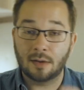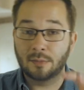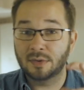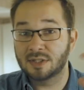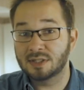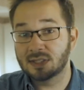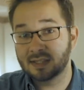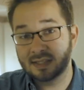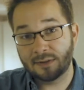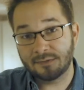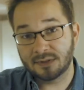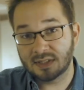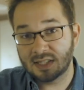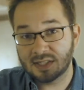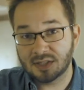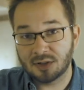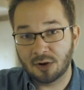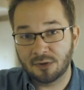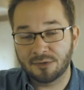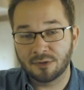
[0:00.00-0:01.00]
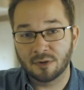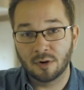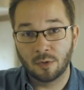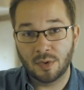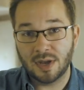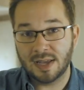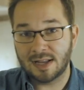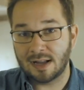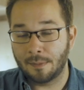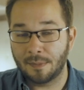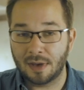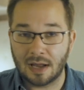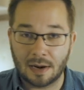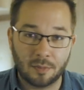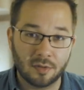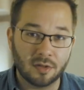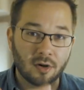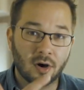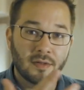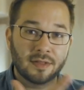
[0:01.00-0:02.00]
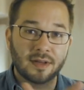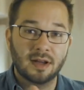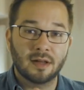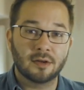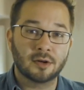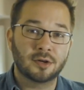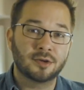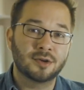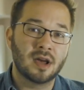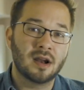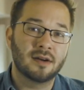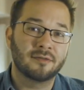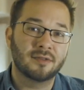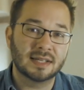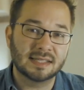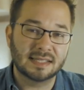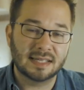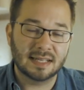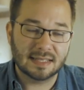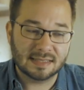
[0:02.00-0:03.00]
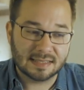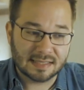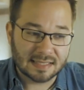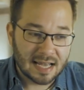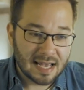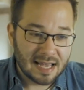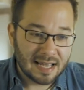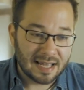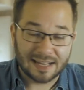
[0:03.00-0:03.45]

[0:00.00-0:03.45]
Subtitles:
I went to San Francisco for a week. I met up with all the other creative residents.